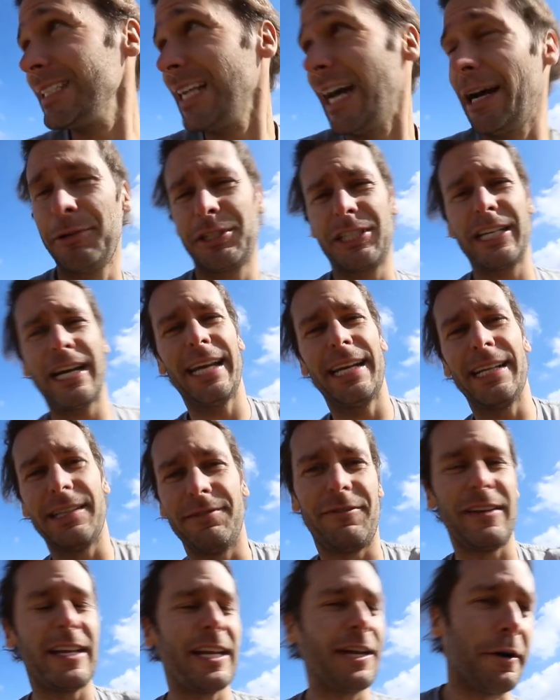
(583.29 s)
I wish I had a
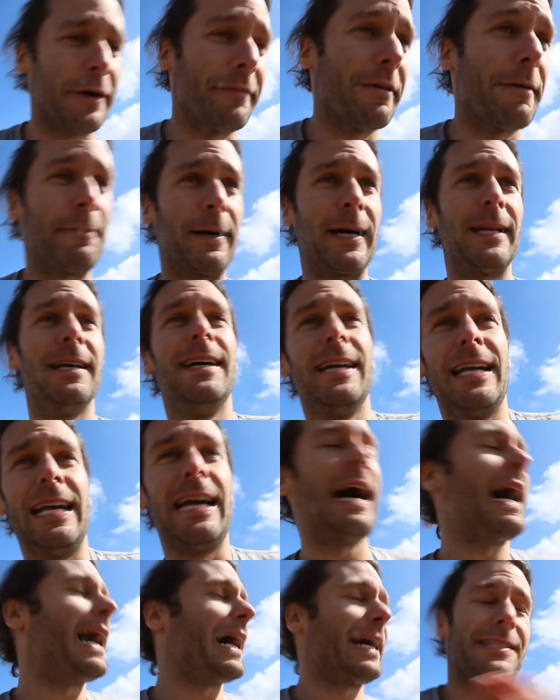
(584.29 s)
video of it, but
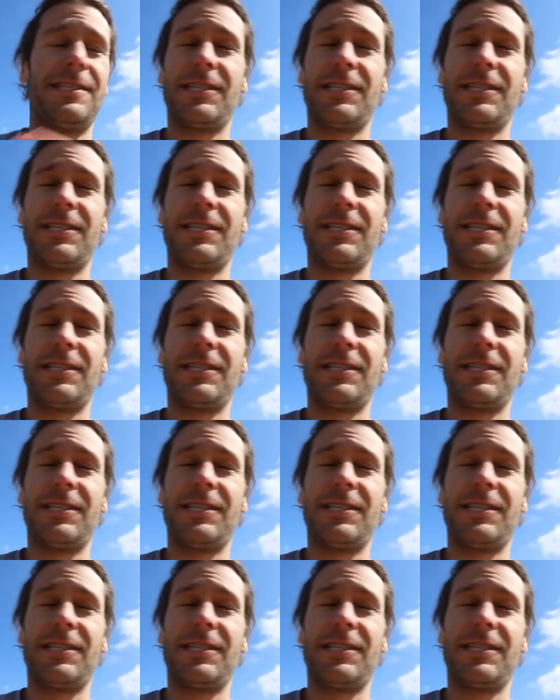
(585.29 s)
I